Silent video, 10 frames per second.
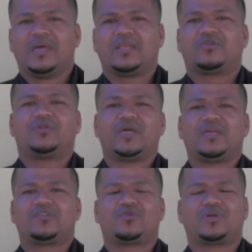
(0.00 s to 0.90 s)
And
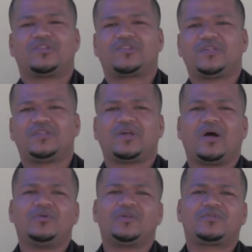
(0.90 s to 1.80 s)
today, as you can see,
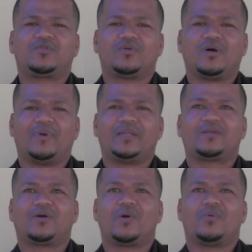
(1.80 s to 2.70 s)
only a
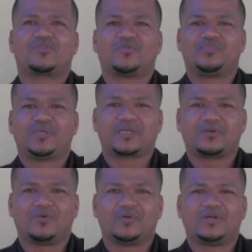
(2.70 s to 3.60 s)
month ago I was
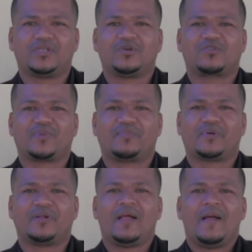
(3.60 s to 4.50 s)
appearing on a
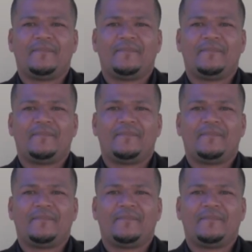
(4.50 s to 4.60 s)
newspaper,